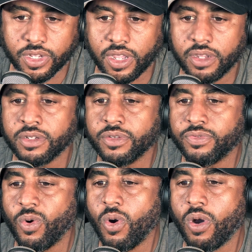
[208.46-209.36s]

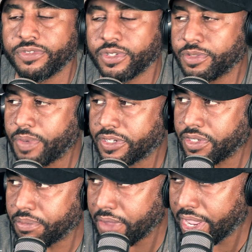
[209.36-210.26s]
4 officers,
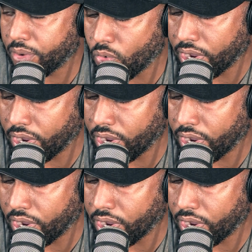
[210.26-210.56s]
especially the main